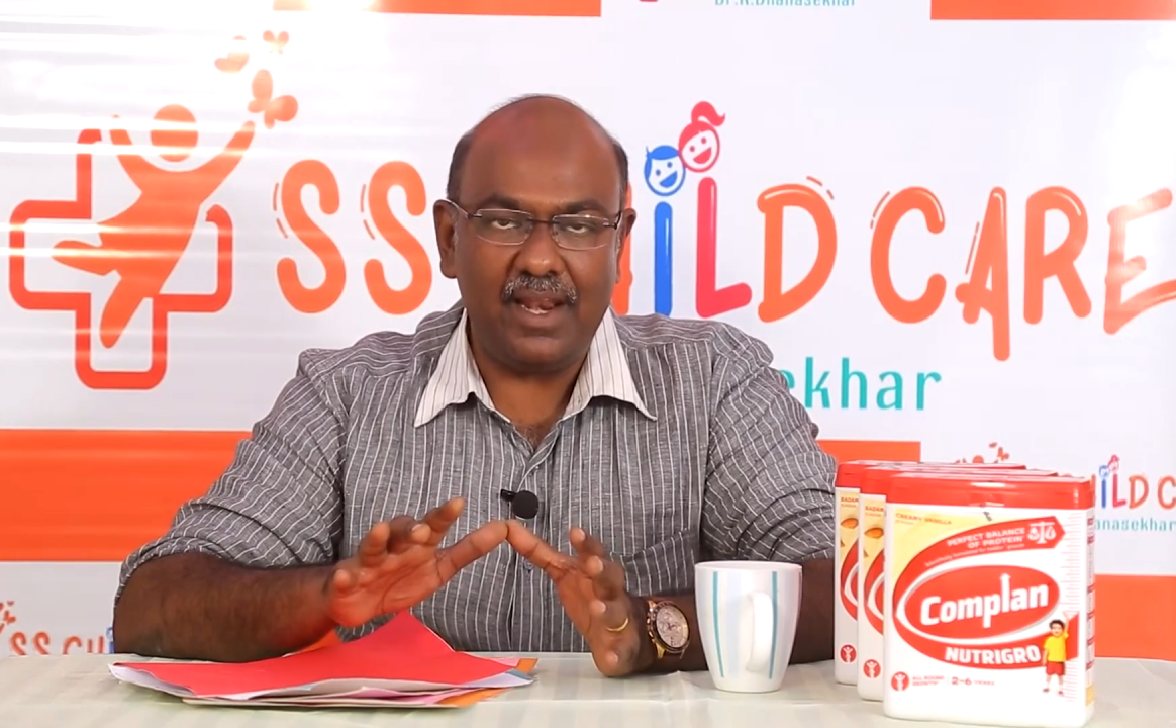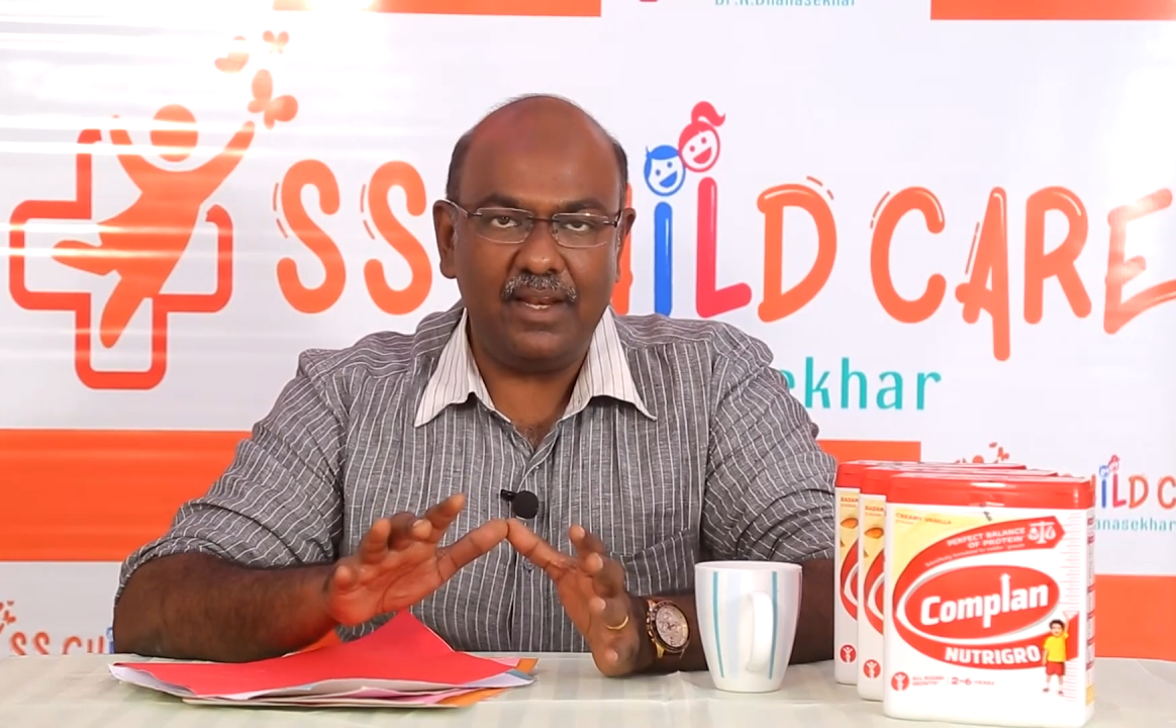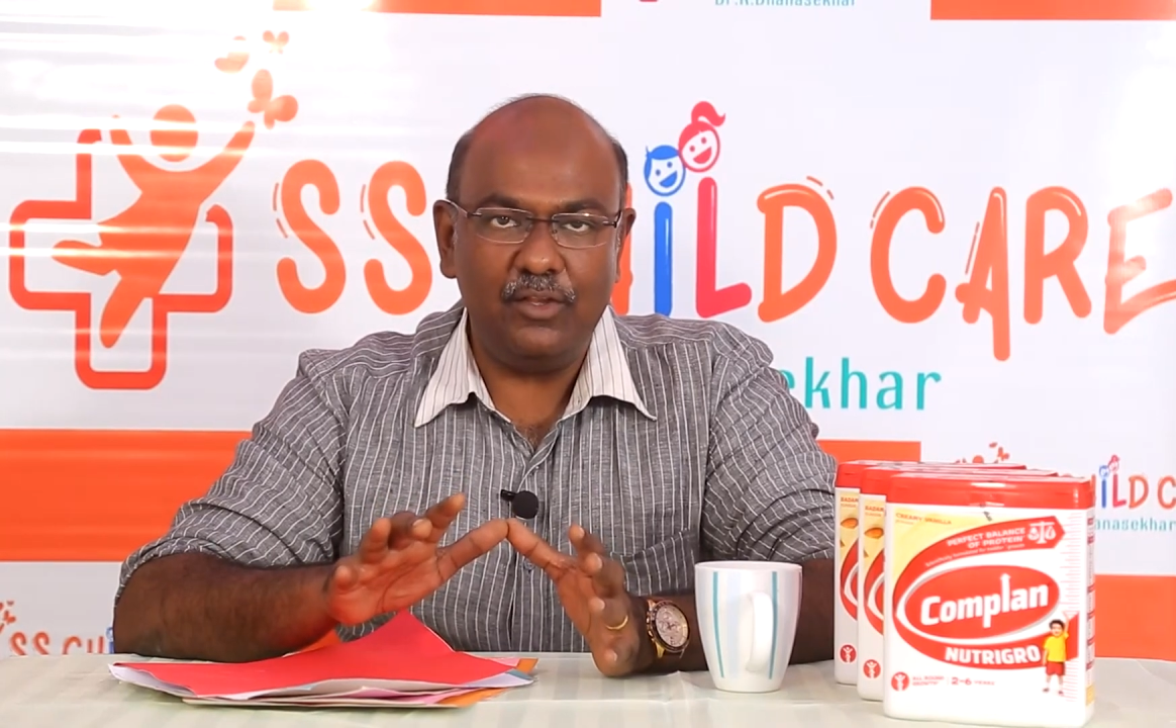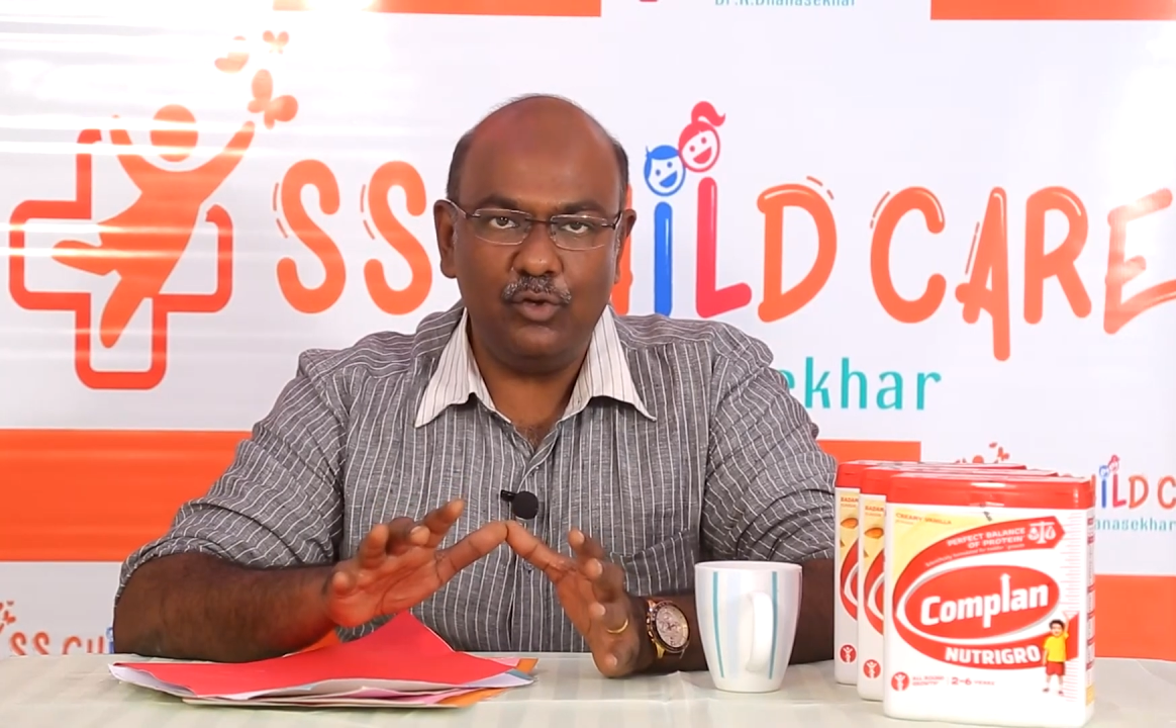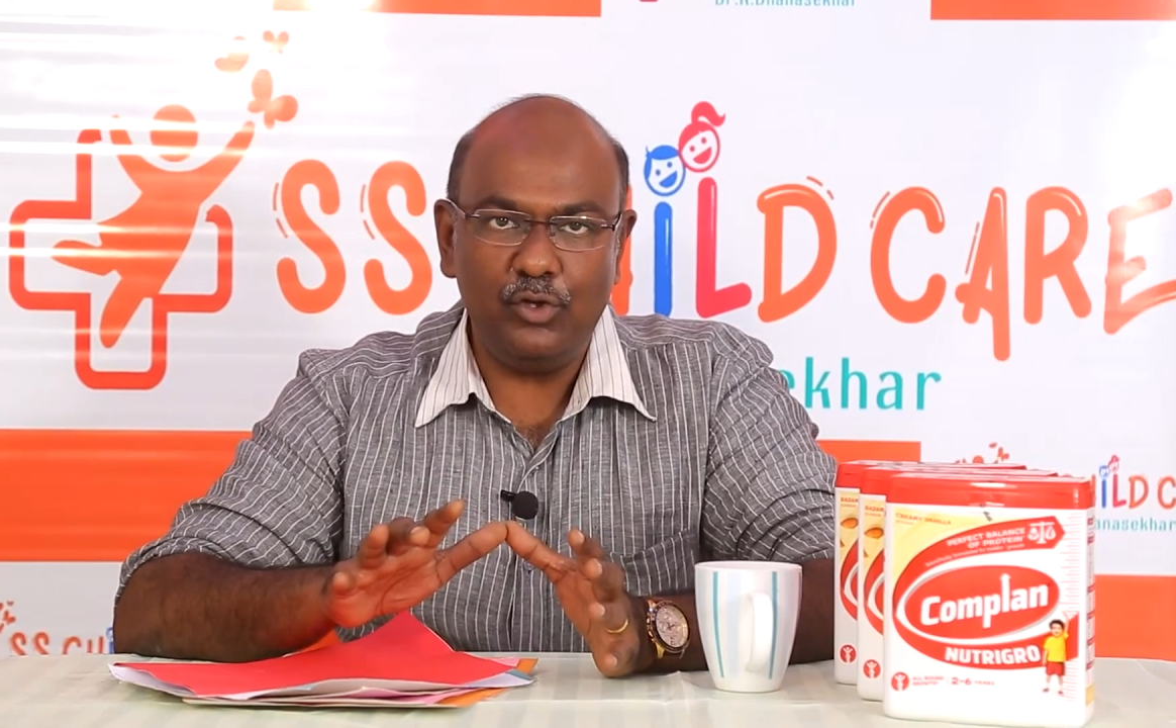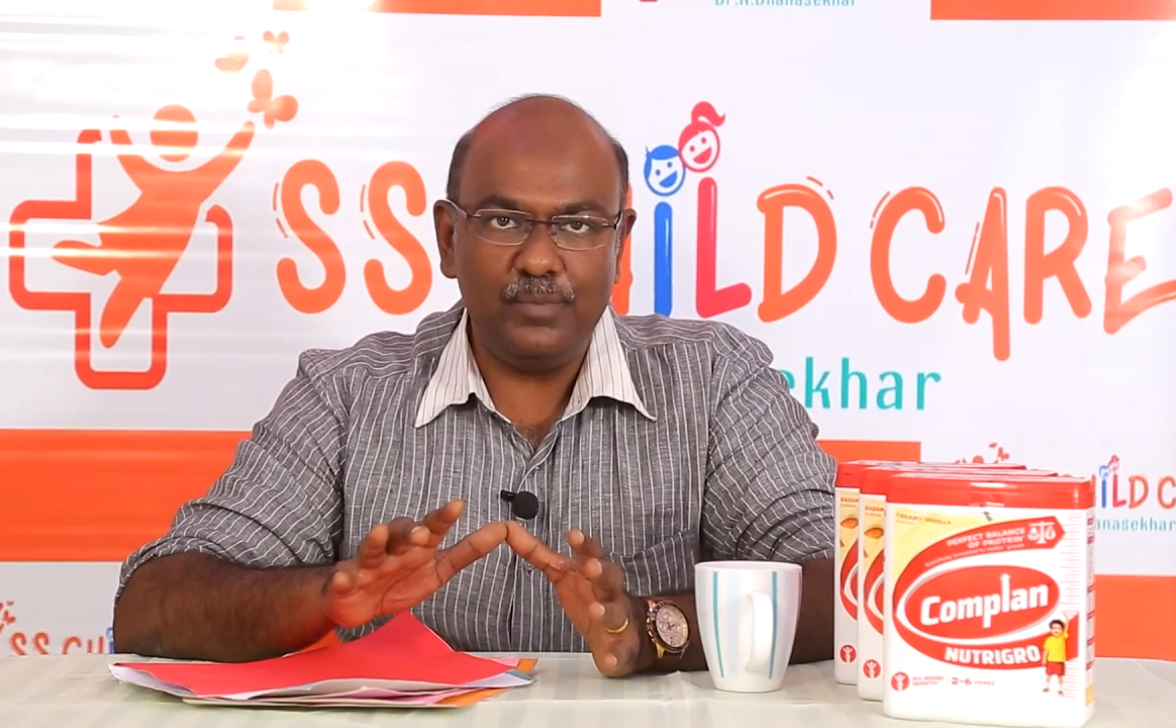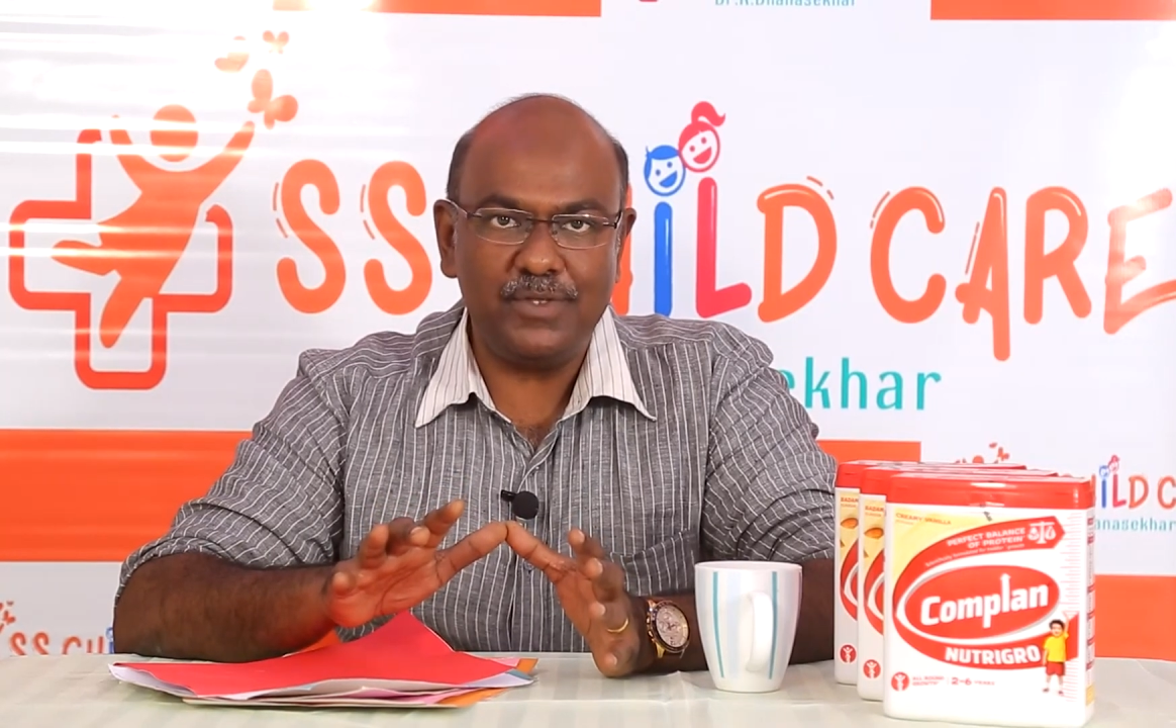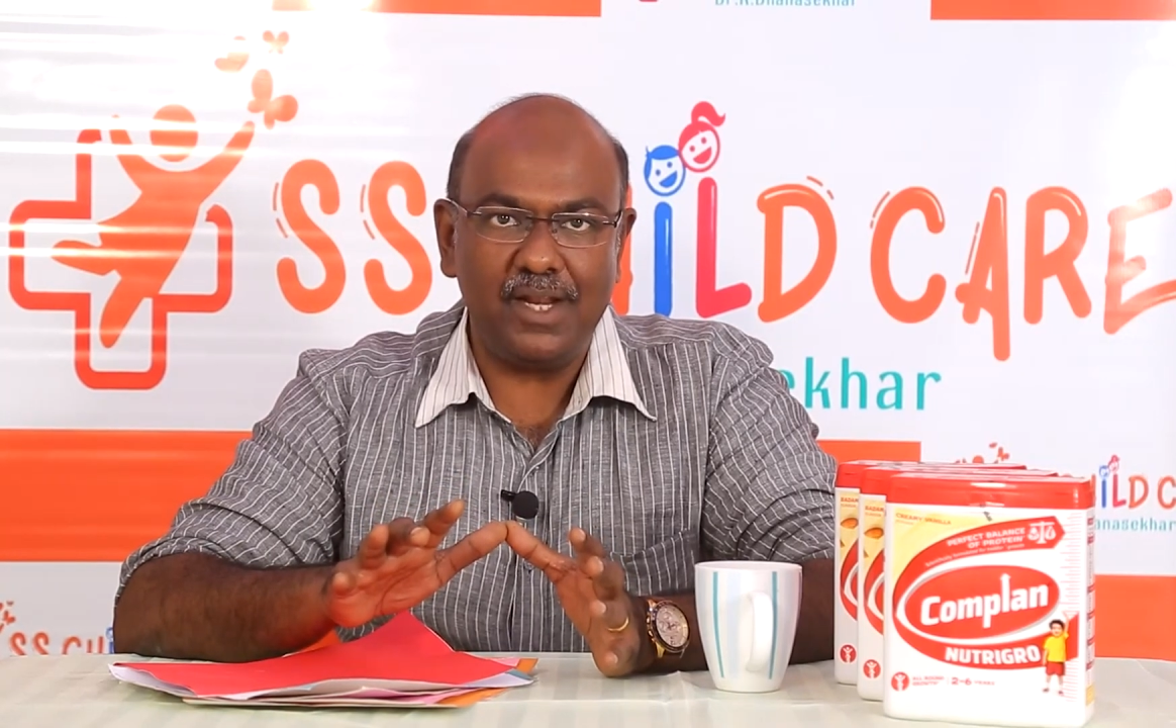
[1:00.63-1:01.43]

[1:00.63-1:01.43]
and a YouTube